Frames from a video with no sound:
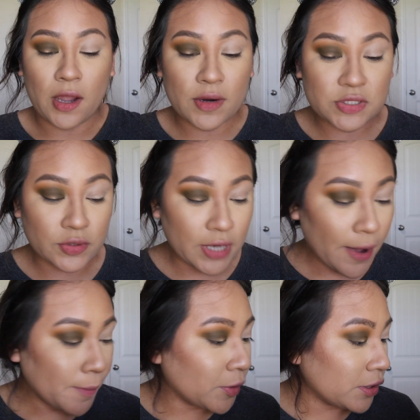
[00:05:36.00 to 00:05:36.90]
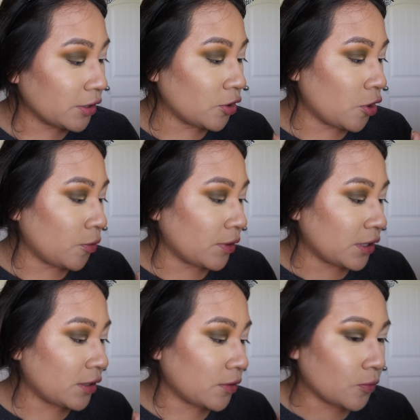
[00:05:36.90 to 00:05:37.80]
All right, so now I'm gonna go
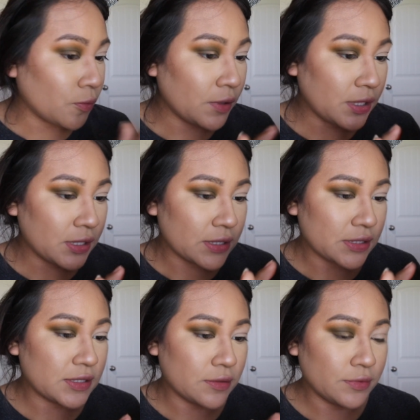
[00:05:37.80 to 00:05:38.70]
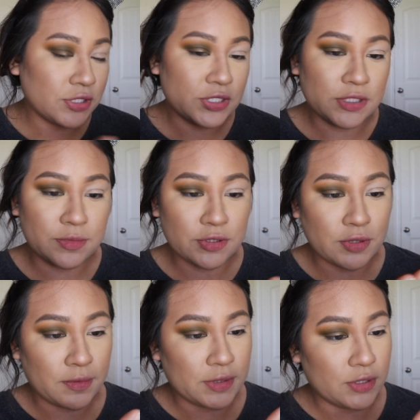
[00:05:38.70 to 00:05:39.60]
in with, let's see, which shimmer
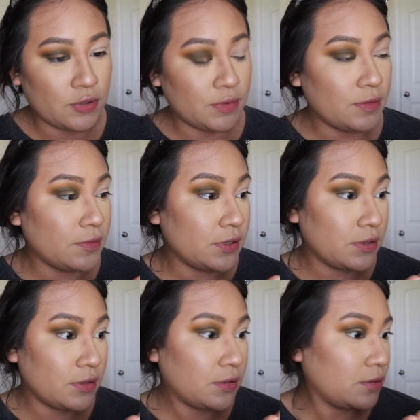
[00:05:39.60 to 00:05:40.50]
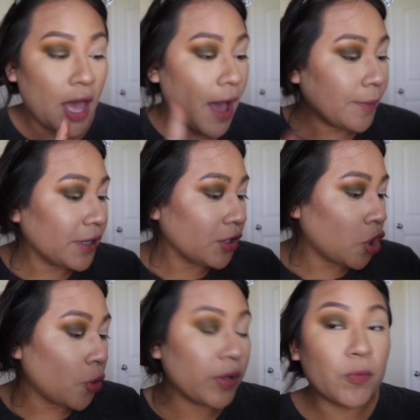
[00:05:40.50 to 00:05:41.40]
do I want to go in with? I'm gonna
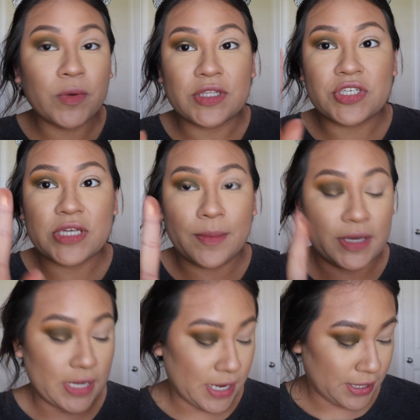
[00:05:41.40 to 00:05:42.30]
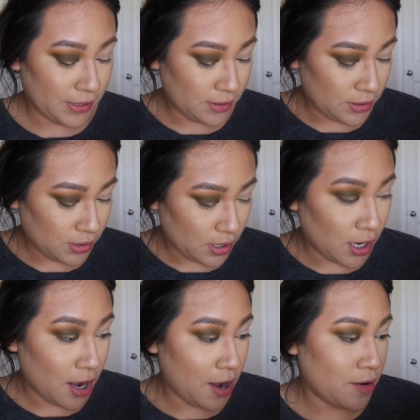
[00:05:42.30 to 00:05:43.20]
go in with Gemini
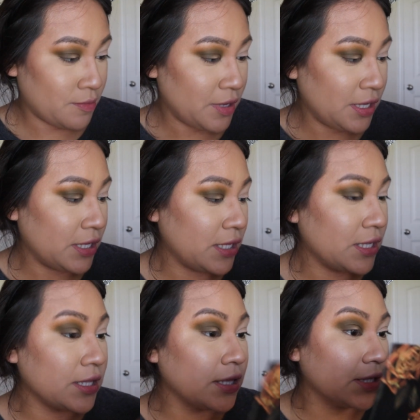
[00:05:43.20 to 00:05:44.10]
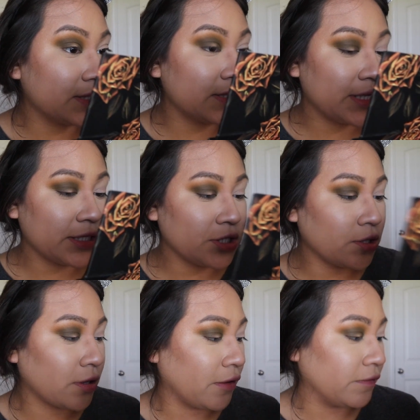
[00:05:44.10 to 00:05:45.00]
in the
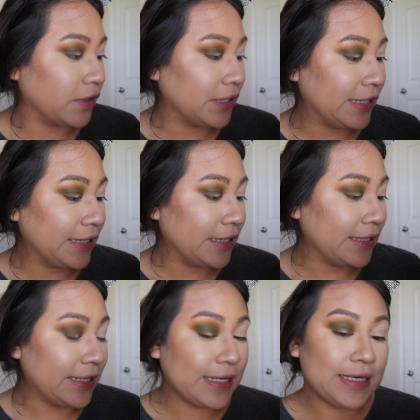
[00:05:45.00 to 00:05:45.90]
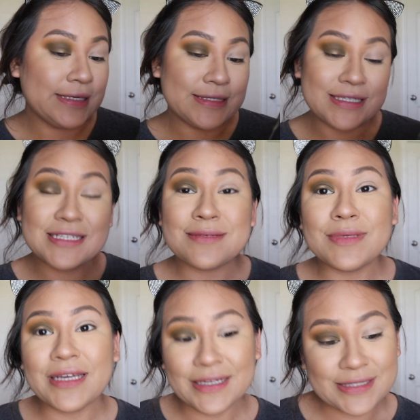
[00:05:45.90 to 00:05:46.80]
center of the lid, just
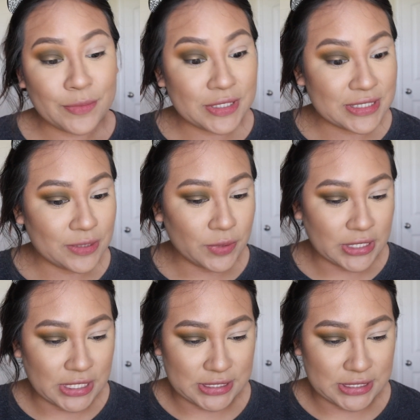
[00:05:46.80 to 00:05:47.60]
because I want to see what it